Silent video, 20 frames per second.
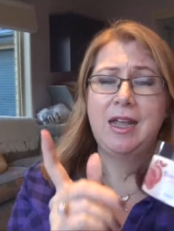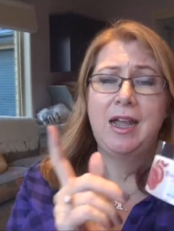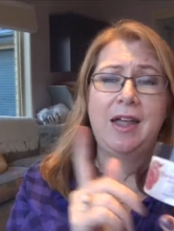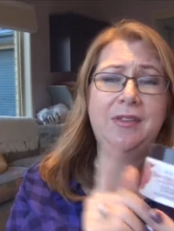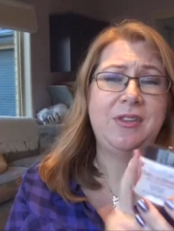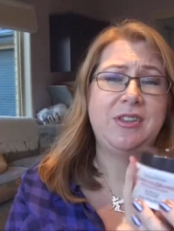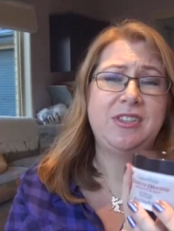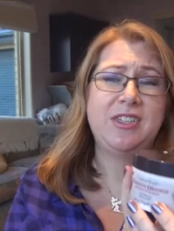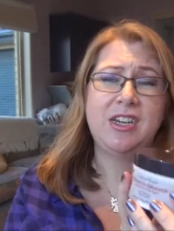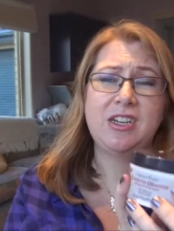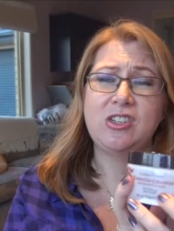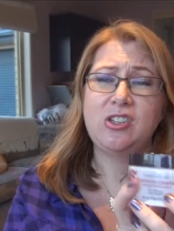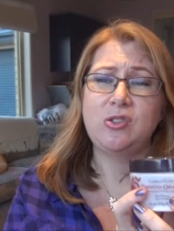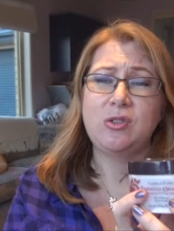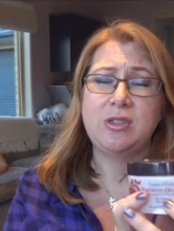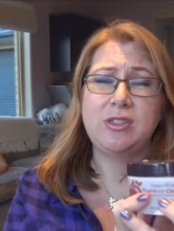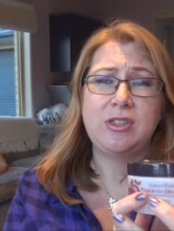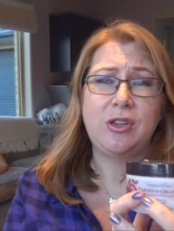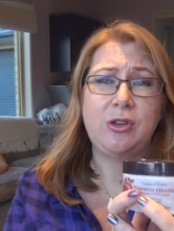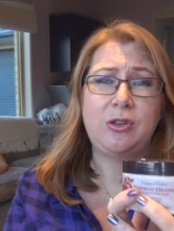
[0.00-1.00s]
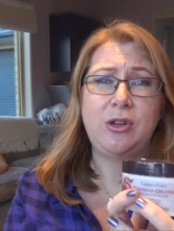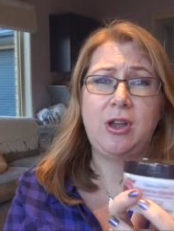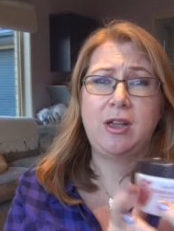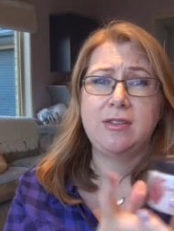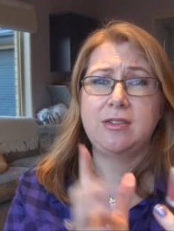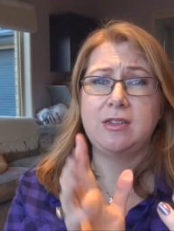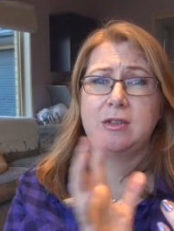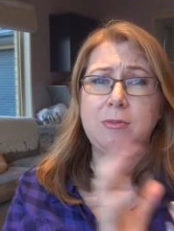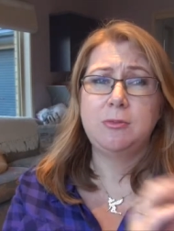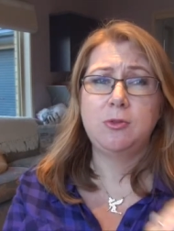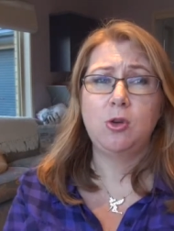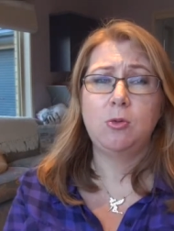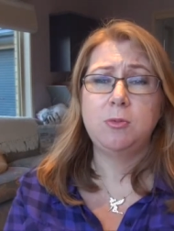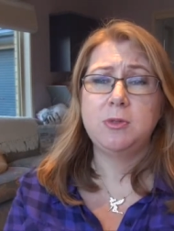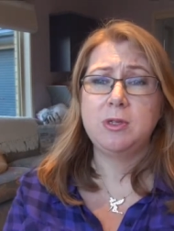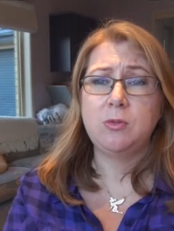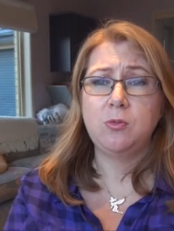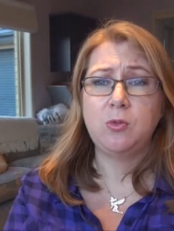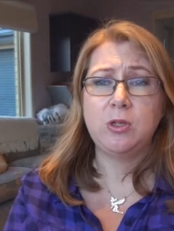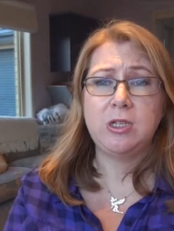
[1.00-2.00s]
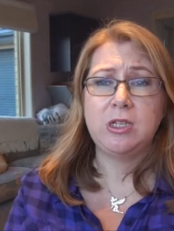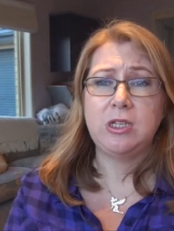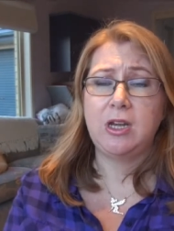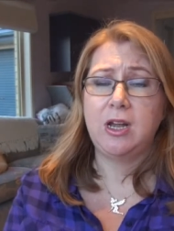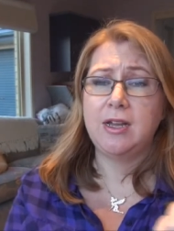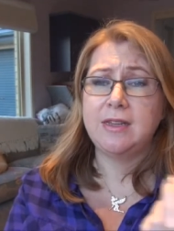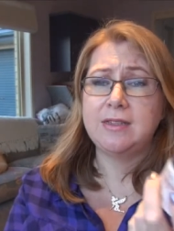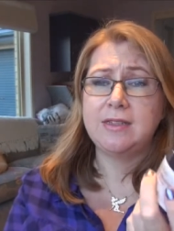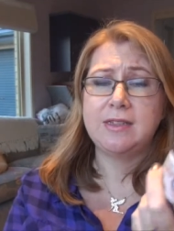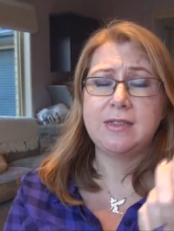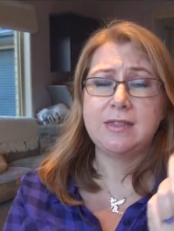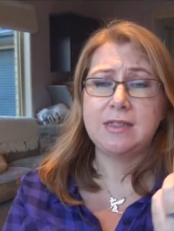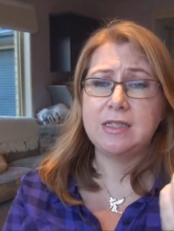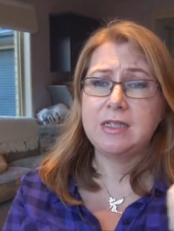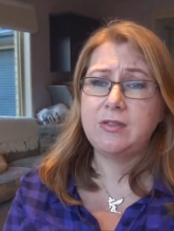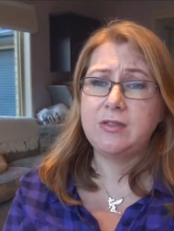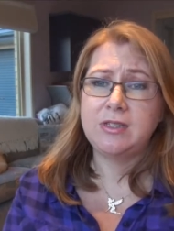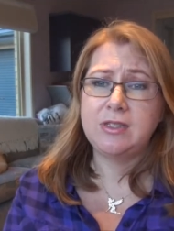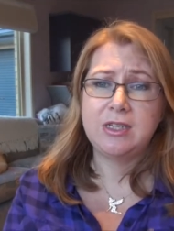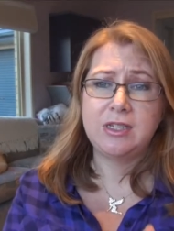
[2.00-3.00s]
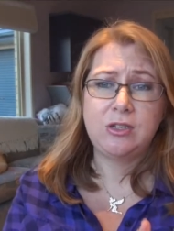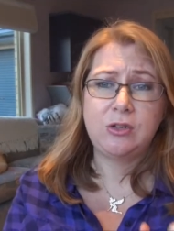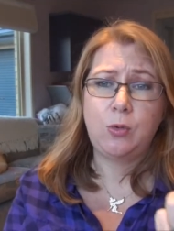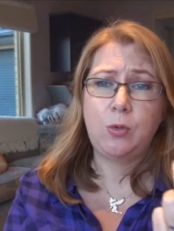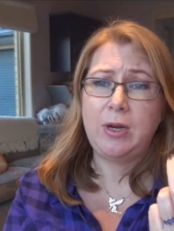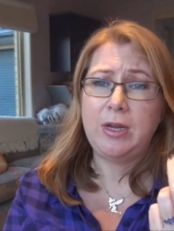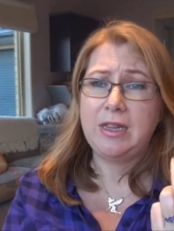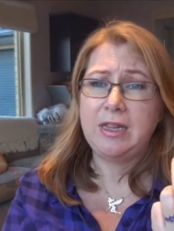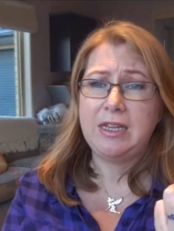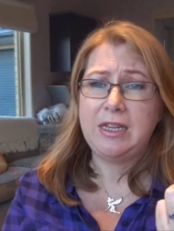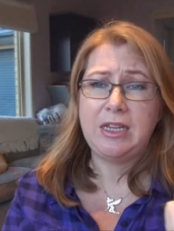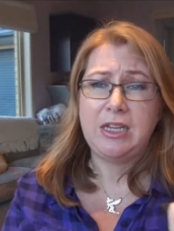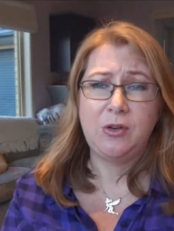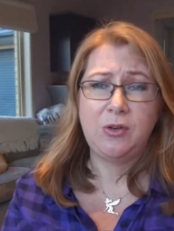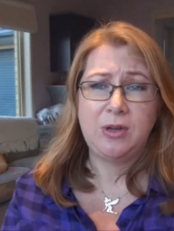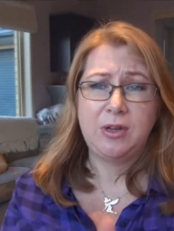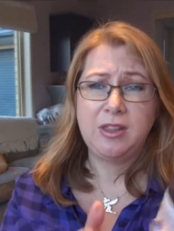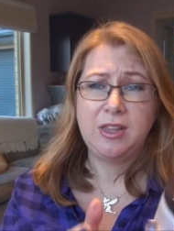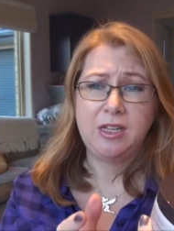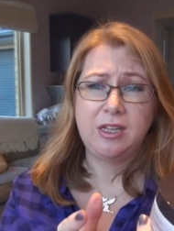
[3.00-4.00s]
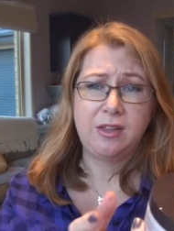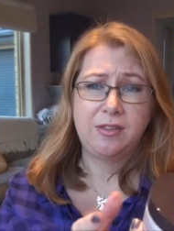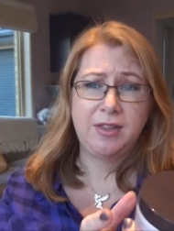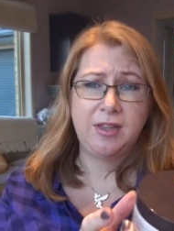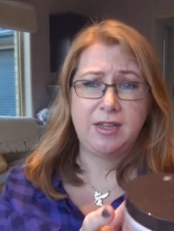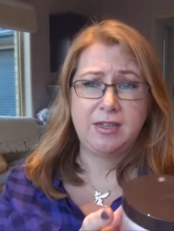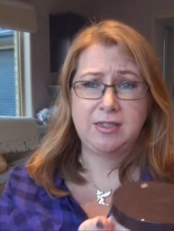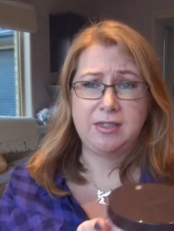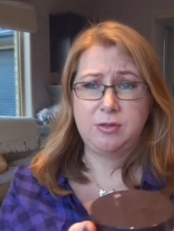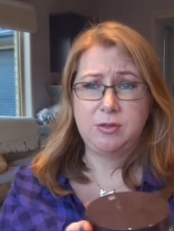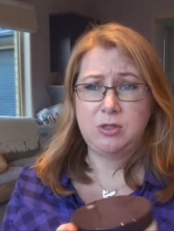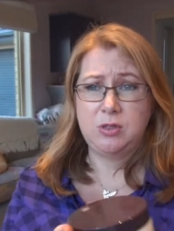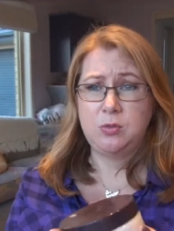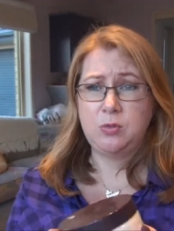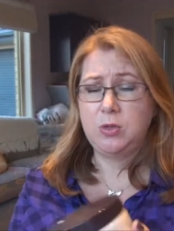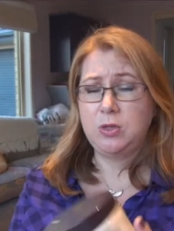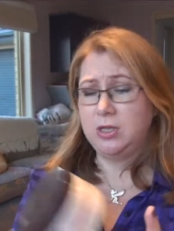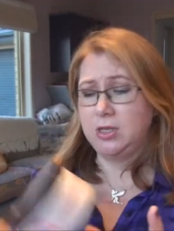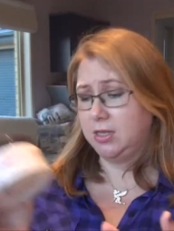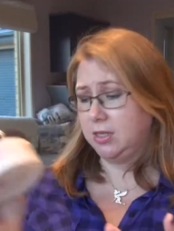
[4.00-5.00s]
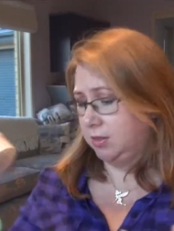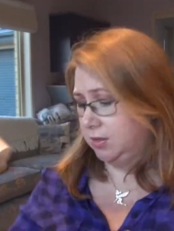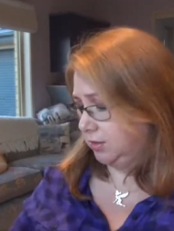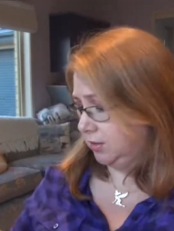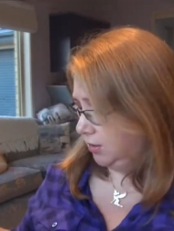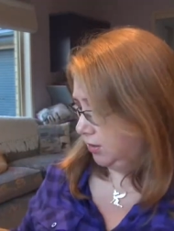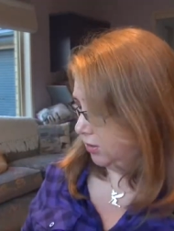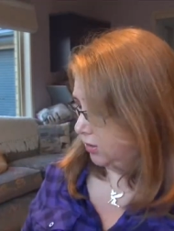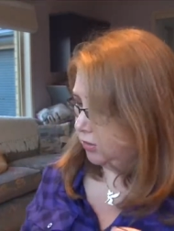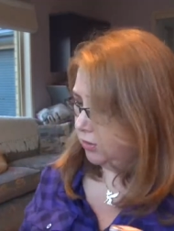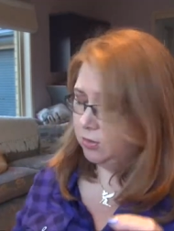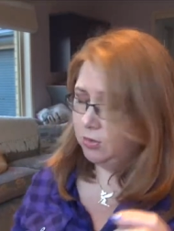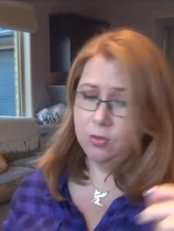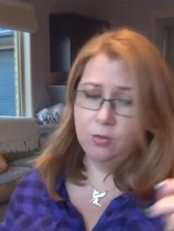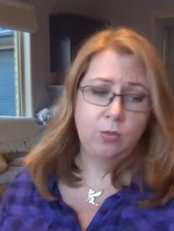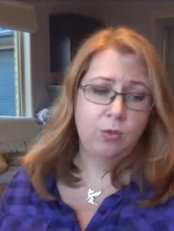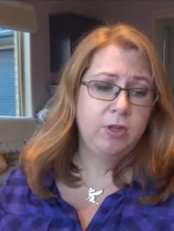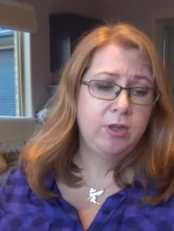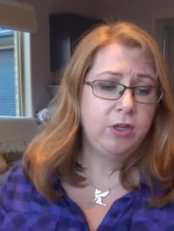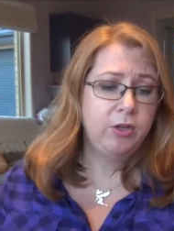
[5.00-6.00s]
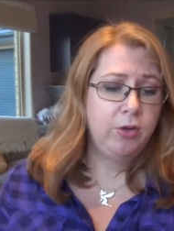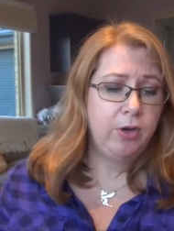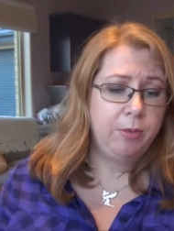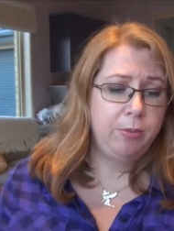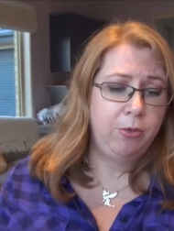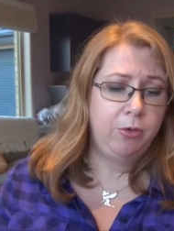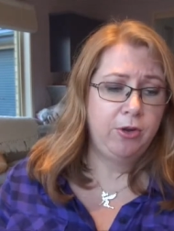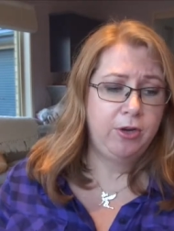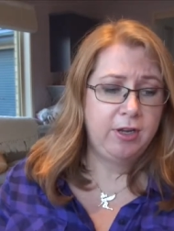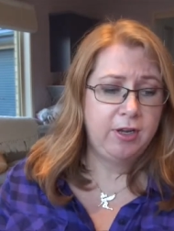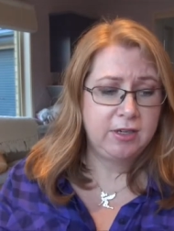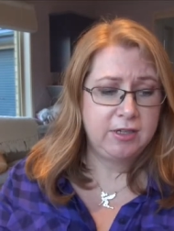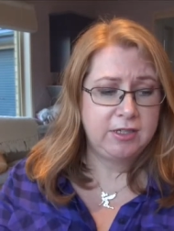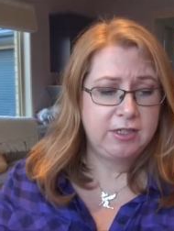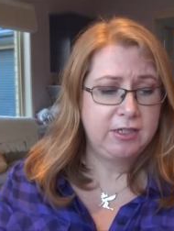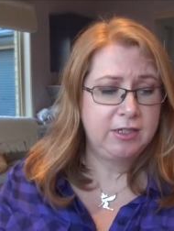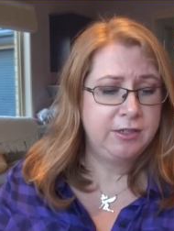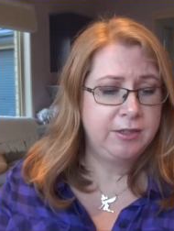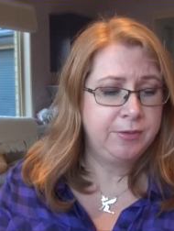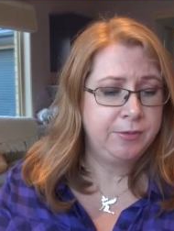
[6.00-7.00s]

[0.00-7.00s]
And the texture is so nice. It absorbs in really nice. Doesn't leave your skin oily or anything like that. So it's a really, really great product.